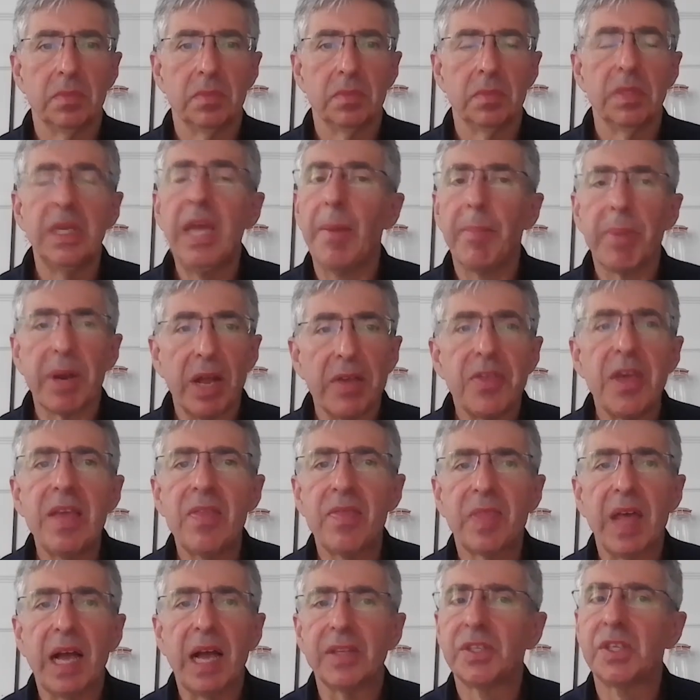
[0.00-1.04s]
Yeah, but I think
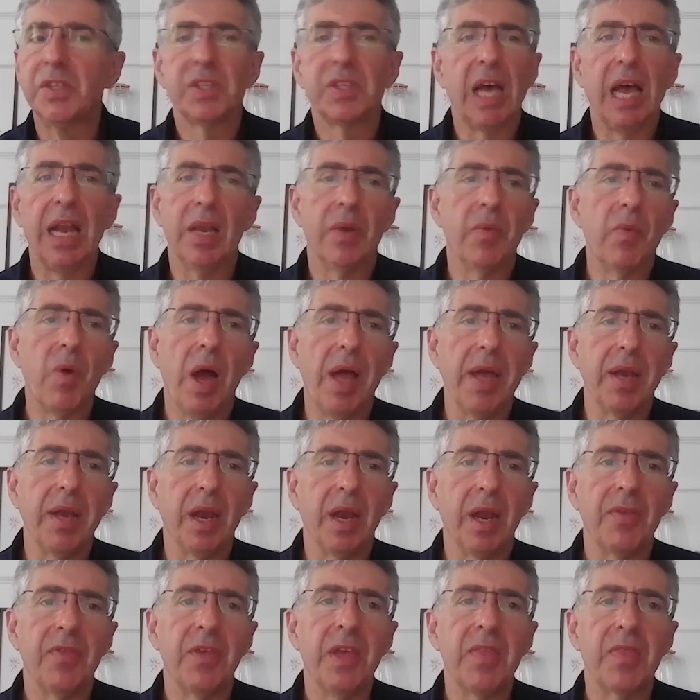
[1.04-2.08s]
that's exactly right. And
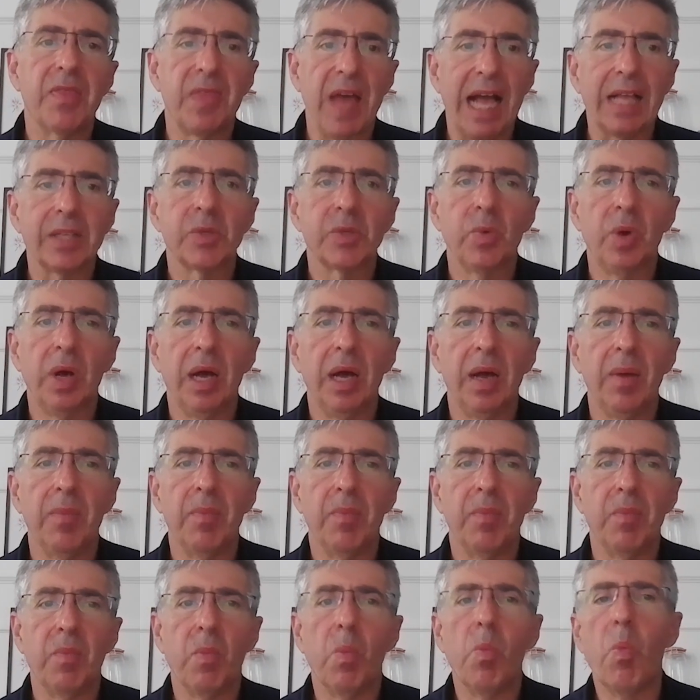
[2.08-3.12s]
I think that's where
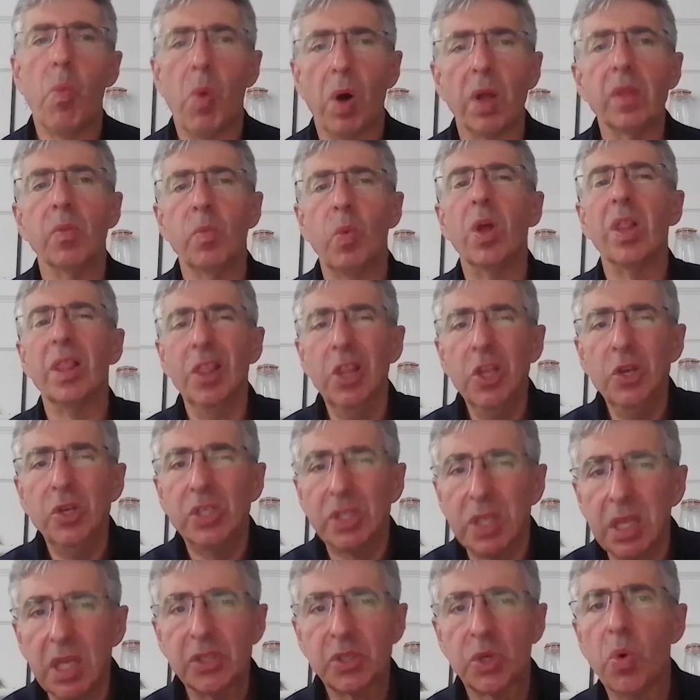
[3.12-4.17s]
what
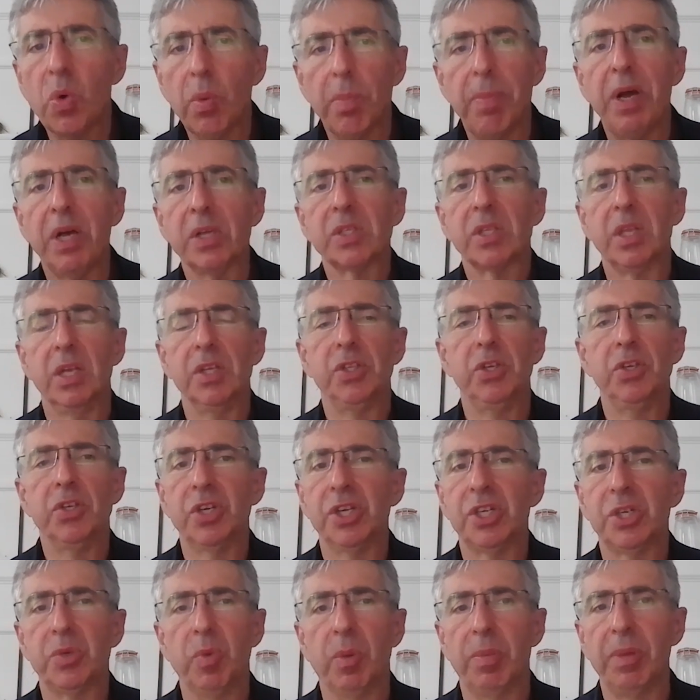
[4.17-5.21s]
loosely is called personalized
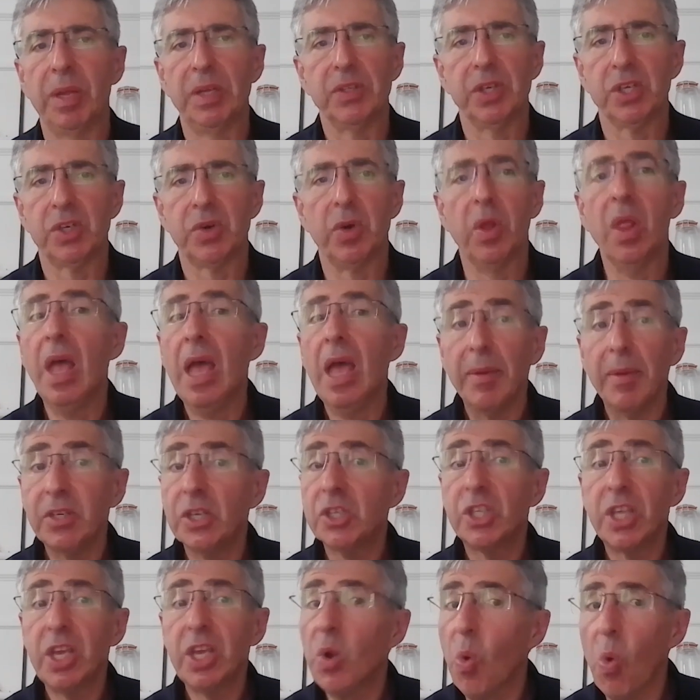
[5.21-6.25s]
nutrition will play such a role. Just
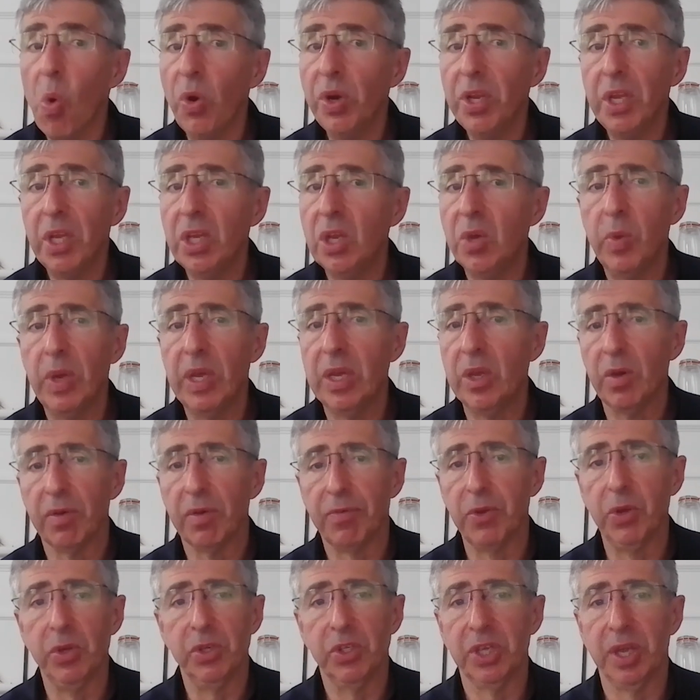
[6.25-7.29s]
the order you eat your
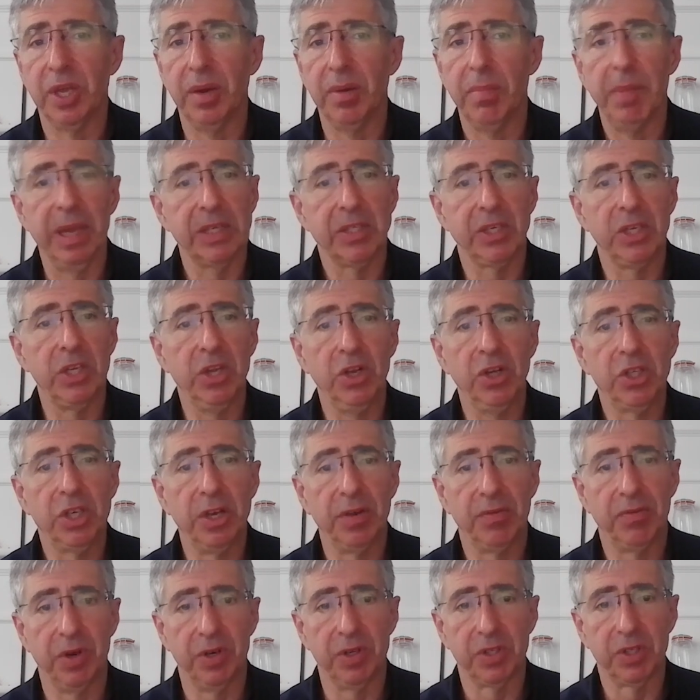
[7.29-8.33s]
foods in makes a huge
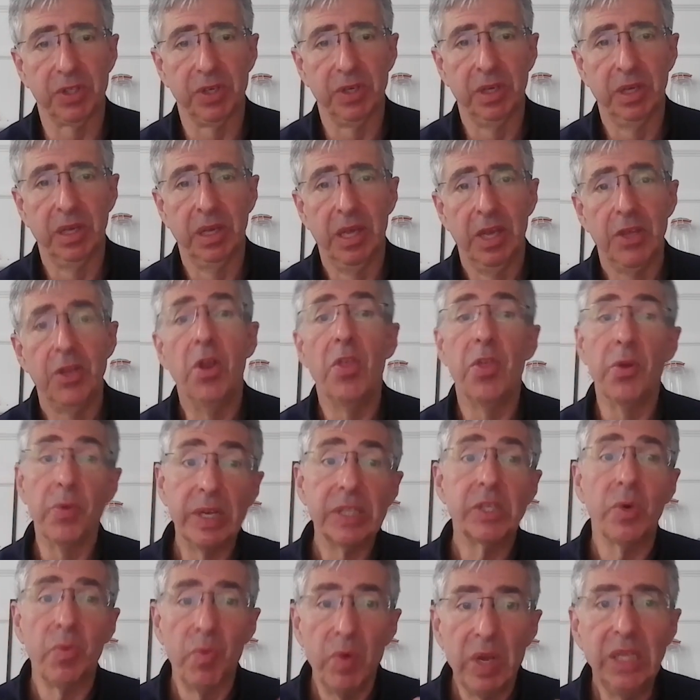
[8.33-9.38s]
difference. There is
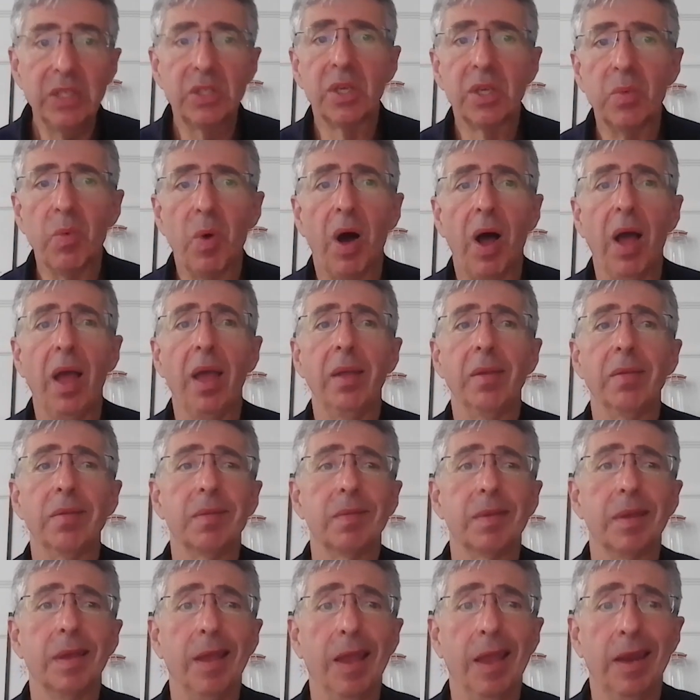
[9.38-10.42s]
a reason why
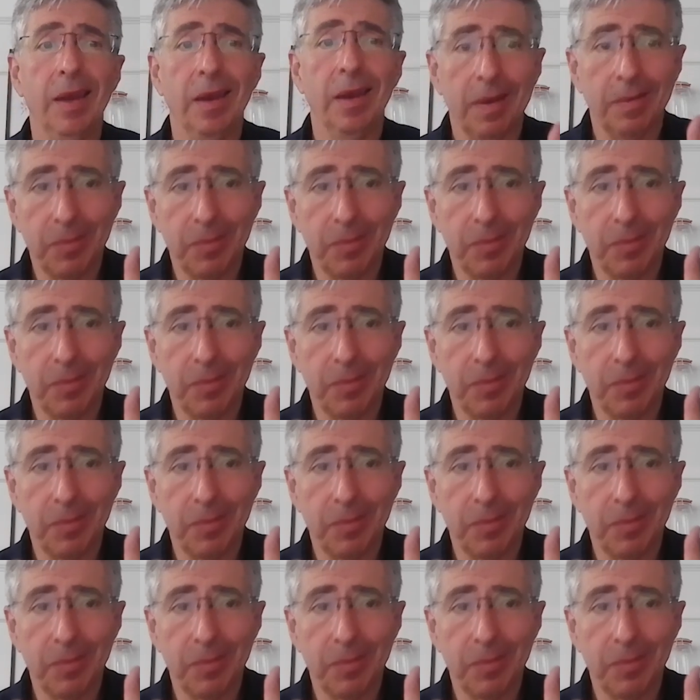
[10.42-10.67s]
in,